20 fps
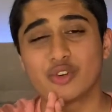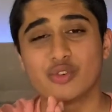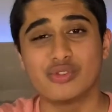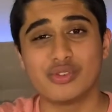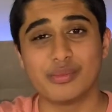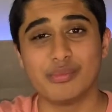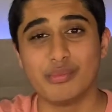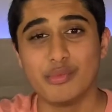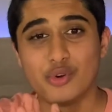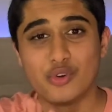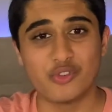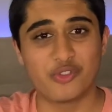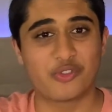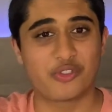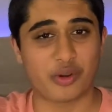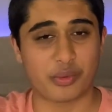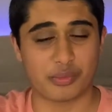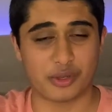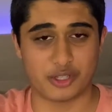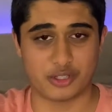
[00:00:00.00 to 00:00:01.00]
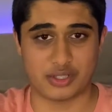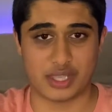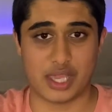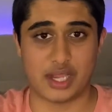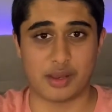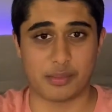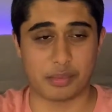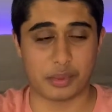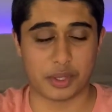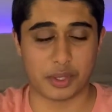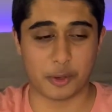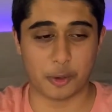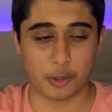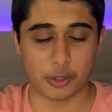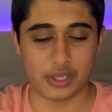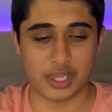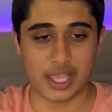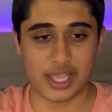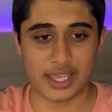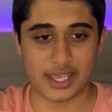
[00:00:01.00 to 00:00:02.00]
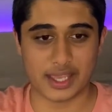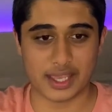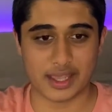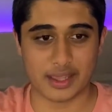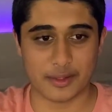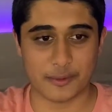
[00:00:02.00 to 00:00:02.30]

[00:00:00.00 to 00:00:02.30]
remove from your setup, or like